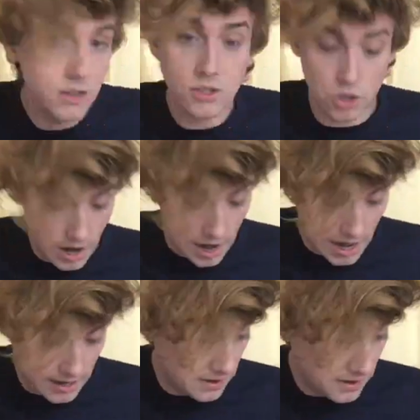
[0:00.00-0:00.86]
So I
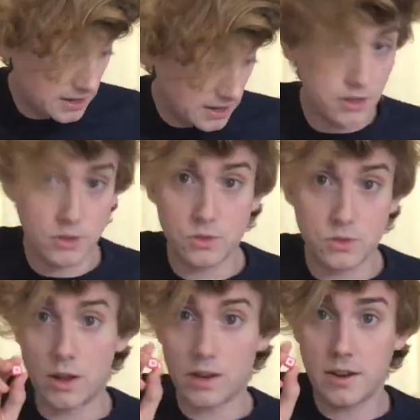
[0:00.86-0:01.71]
need to use
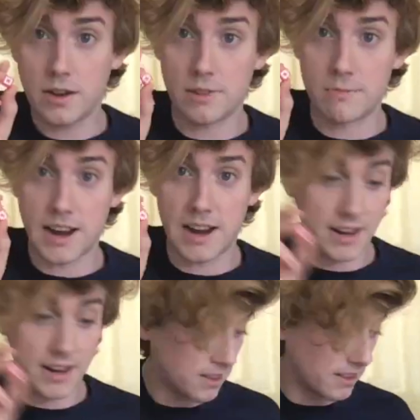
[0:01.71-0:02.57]
one of
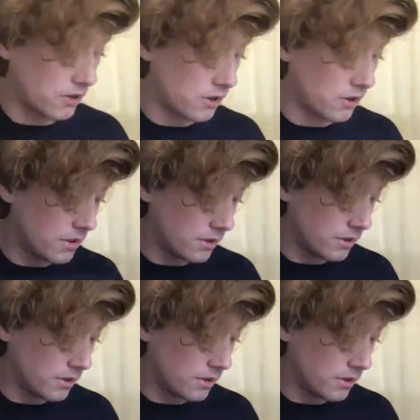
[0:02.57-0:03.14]
my little